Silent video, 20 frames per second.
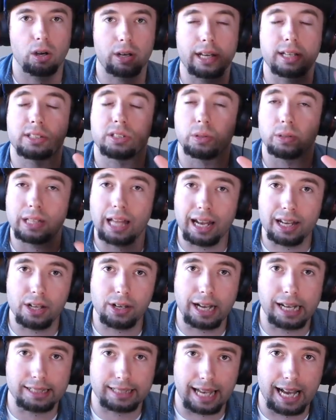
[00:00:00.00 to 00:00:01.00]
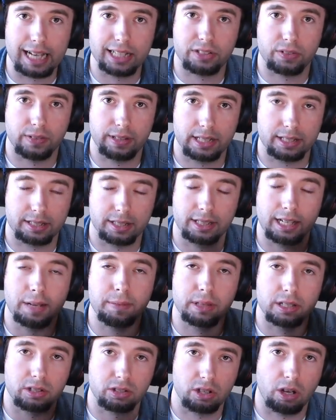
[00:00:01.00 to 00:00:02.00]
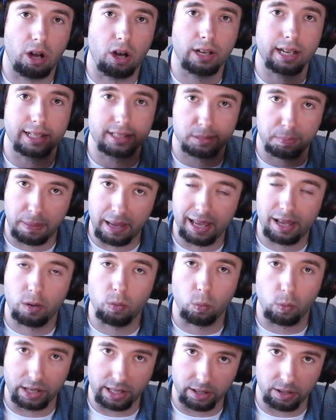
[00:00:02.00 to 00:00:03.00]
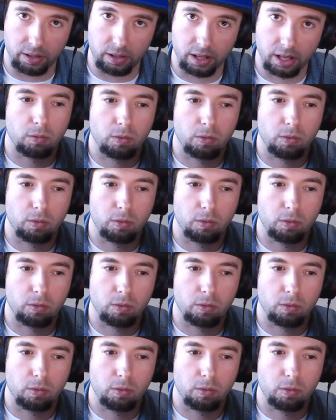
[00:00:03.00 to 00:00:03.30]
Okay, so a lot of you guys asked for this. The name of the song is Pinwheel.